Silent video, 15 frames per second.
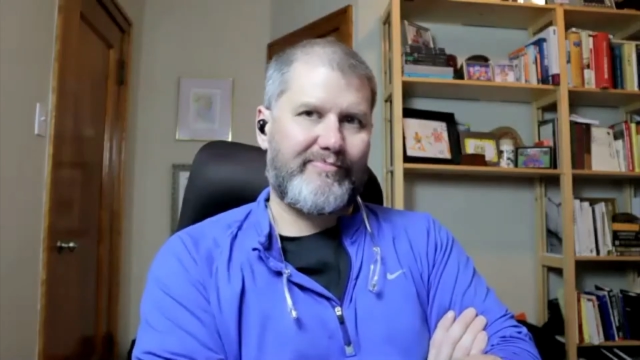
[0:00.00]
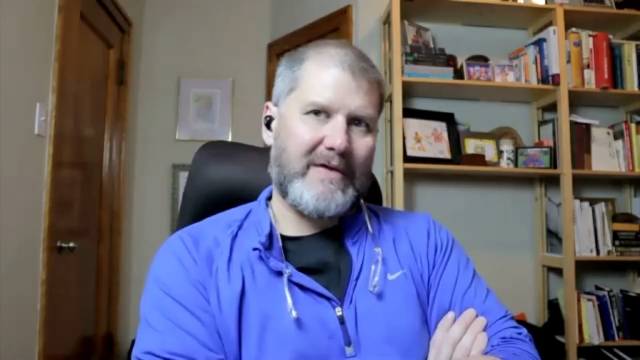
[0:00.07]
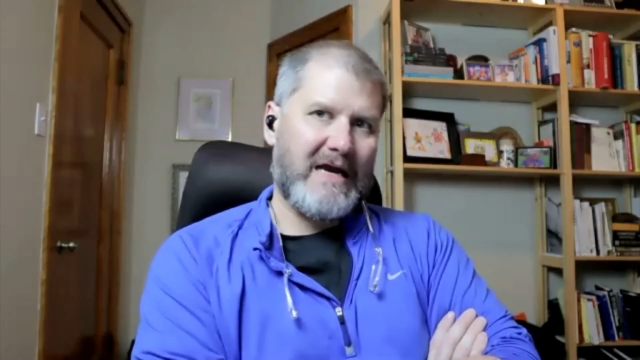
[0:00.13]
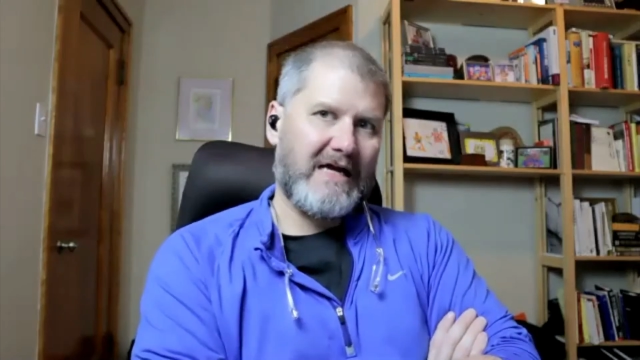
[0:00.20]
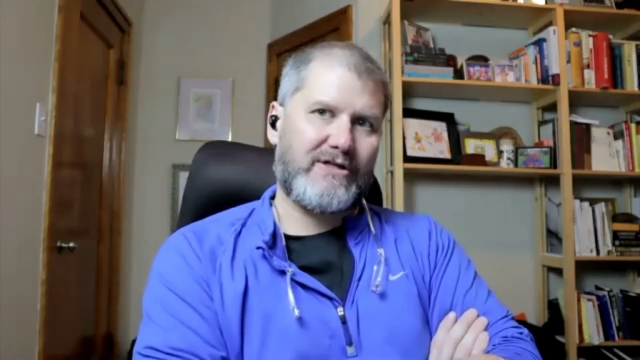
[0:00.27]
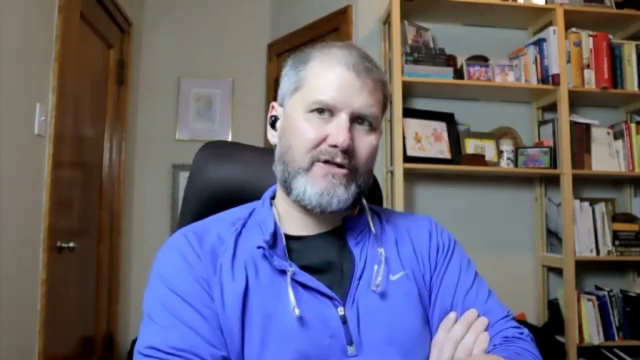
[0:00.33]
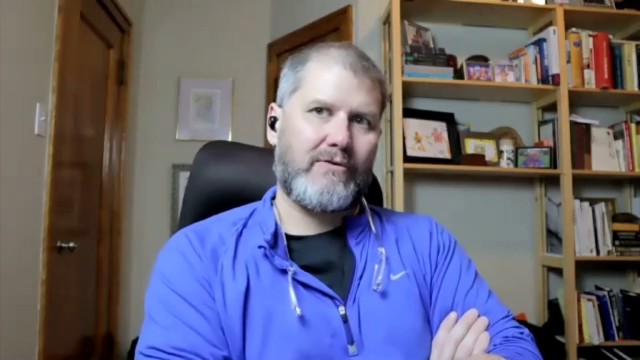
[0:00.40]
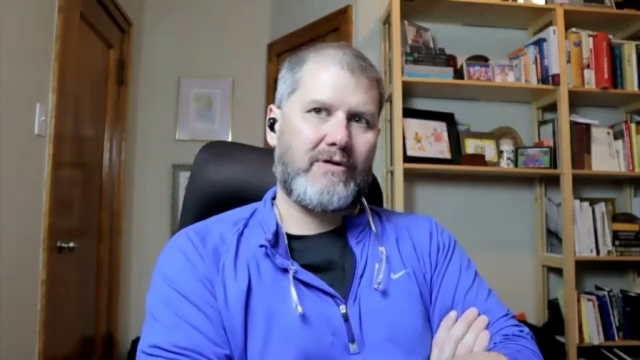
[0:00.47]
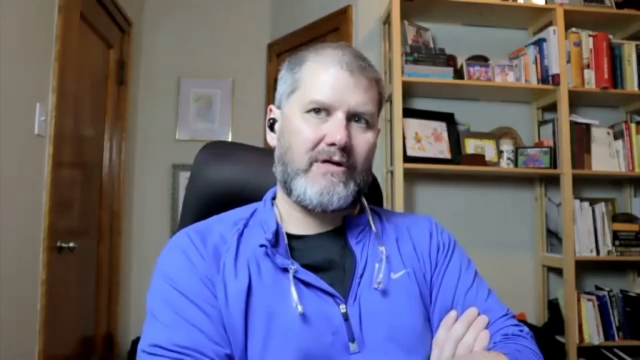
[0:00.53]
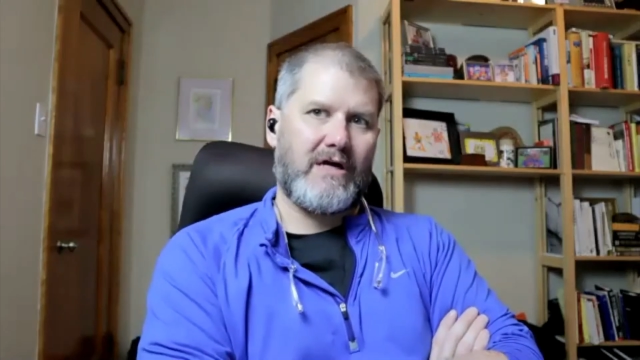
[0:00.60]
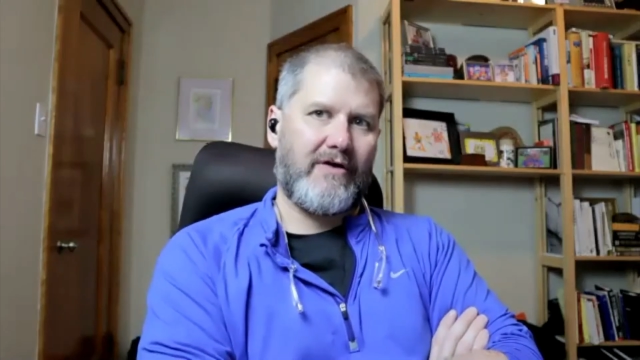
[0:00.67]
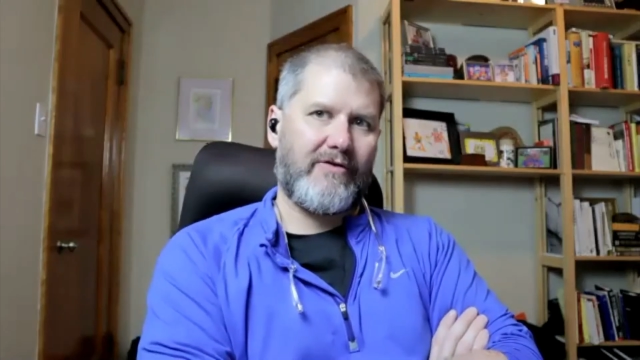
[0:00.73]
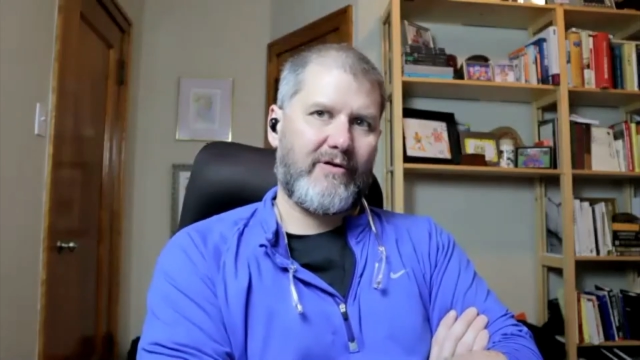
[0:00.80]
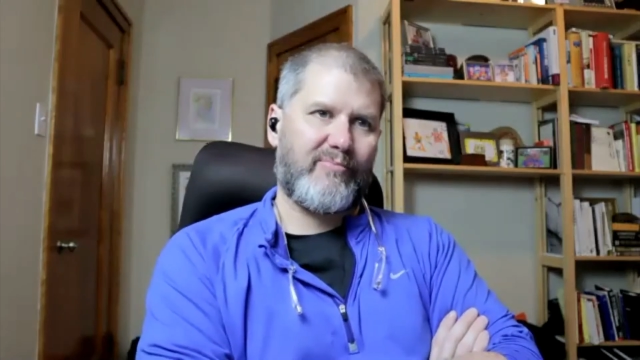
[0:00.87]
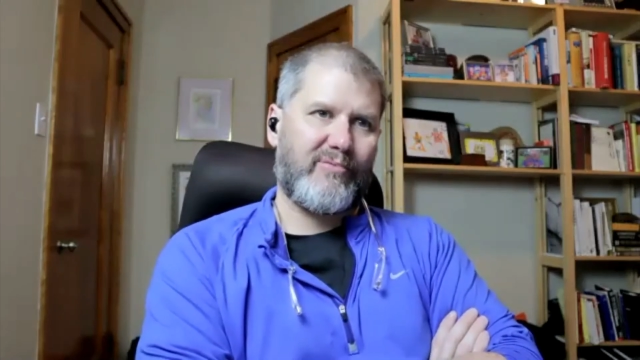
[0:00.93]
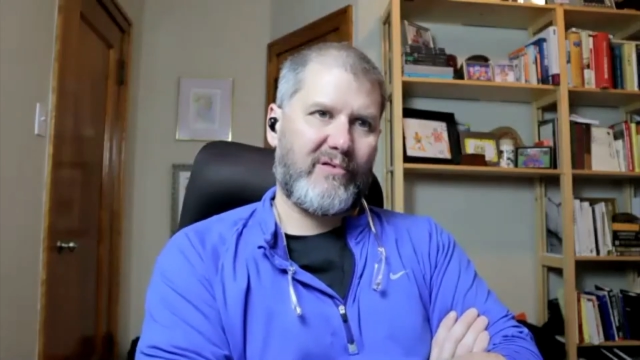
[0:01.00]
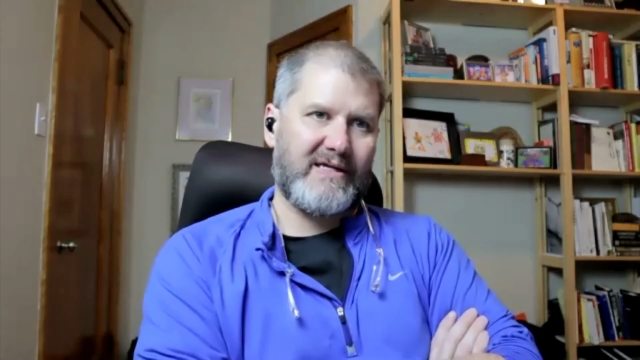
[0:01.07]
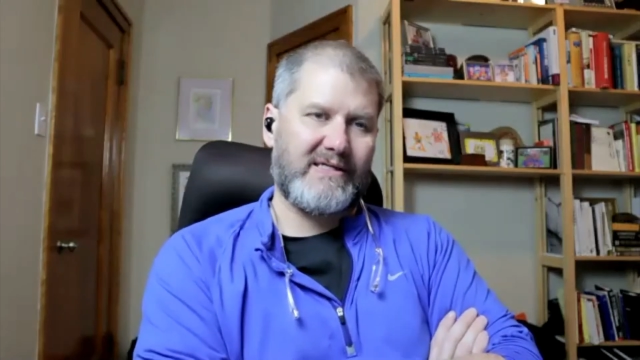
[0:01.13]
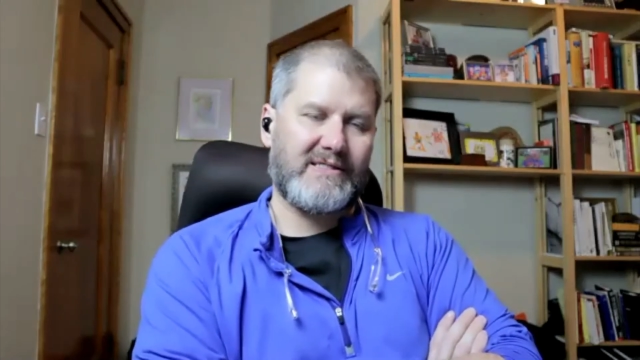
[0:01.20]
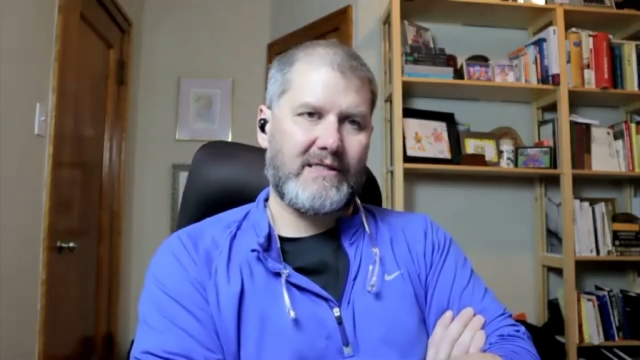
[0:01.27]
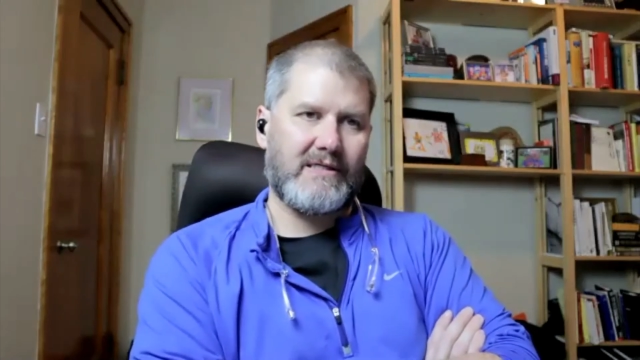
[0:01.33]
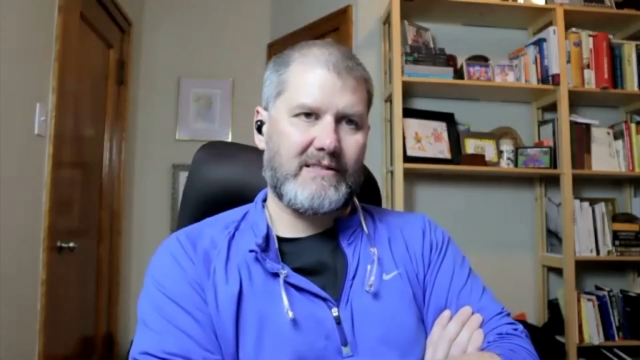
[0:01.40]
got you into other
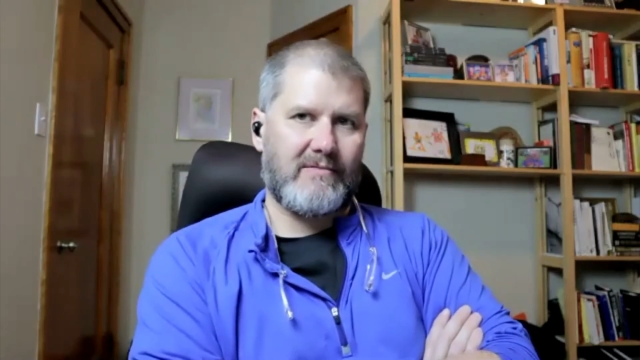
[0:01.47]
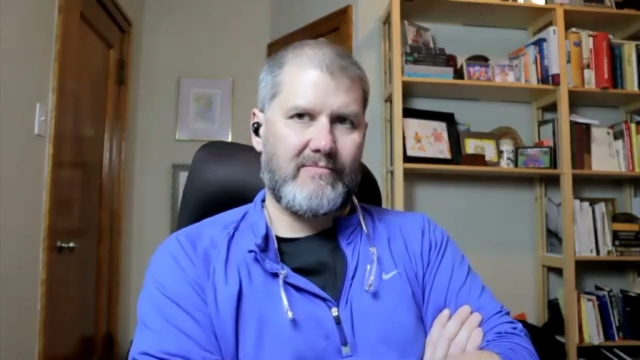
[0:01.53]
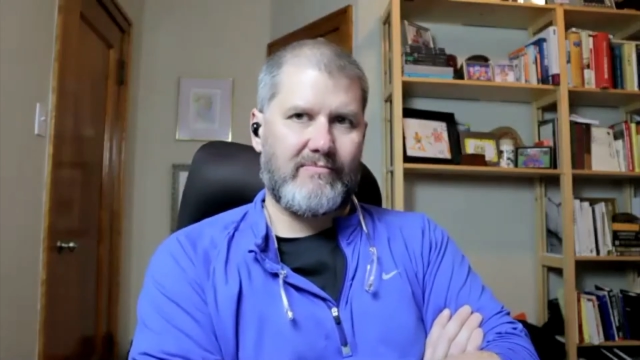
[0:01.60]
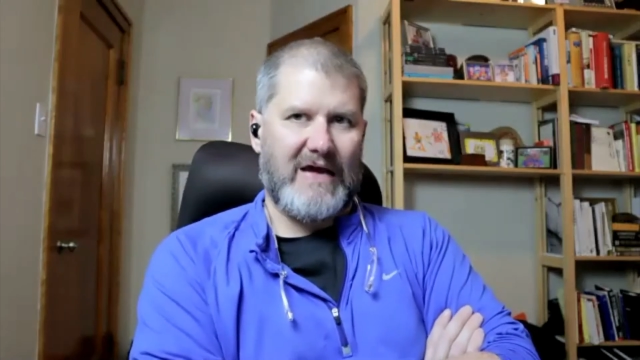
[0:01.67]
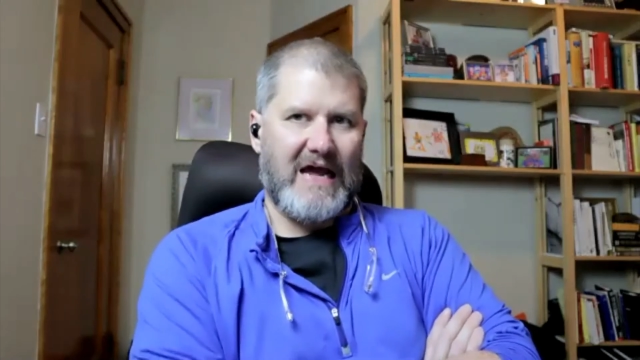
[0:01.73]
places and